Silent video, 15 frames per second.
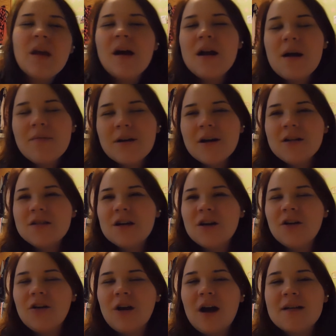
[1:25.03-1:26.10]
and I'm gonna tell
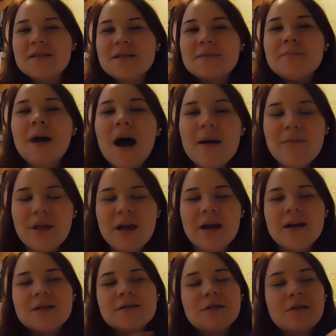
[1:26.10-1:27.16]
you guys is my
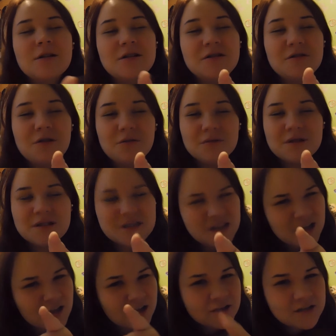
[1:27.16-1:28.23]
plan, as long as you don't
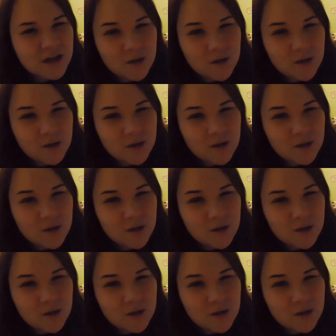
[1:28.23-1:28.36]
steal it.